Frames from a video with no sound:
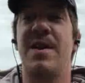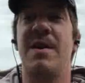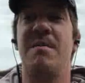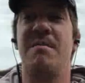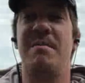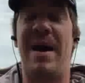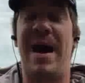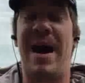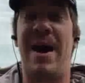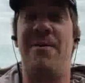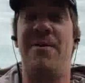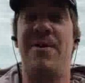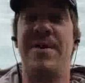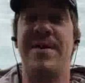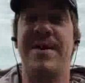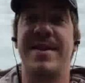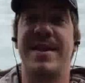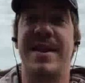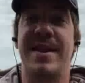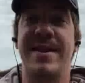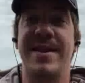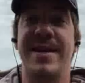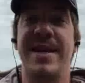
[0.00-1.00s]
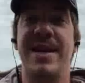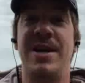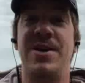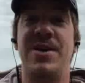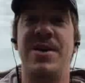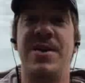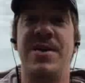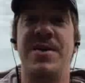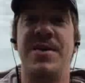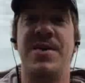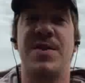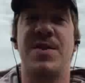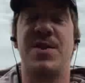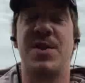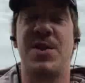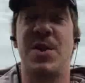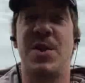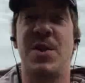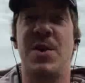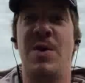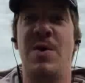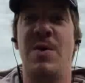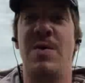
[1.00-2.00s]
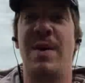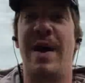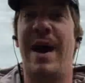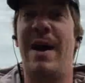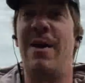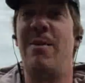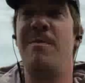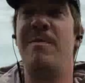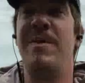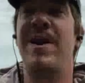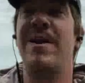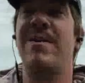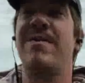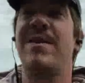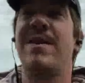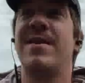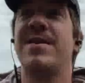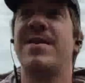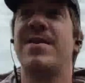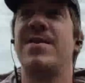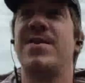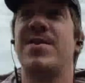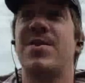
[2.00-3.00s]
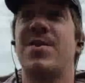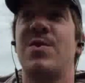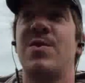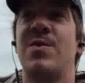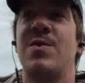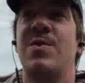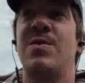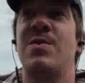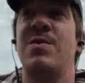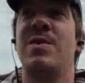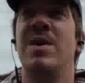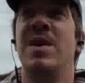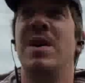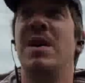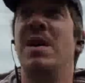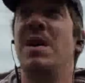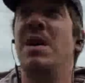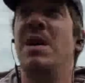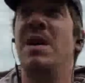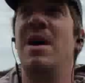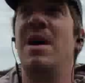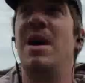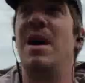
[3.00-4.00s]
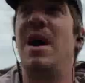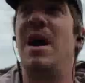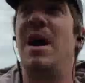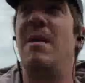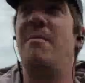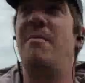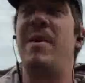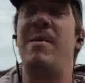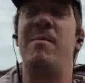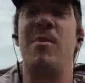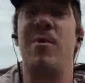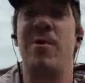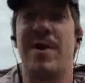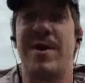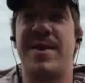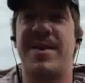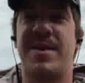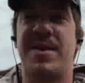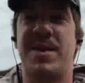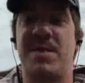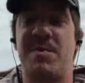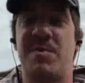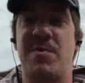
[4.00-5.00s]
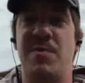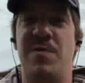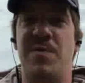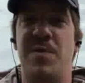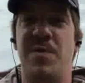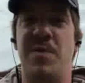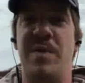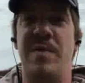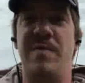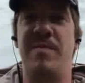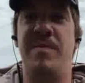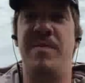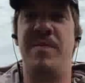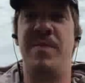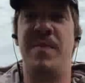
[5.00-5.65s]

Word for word: parents and teachers to help make things in school a bit more accessible for them.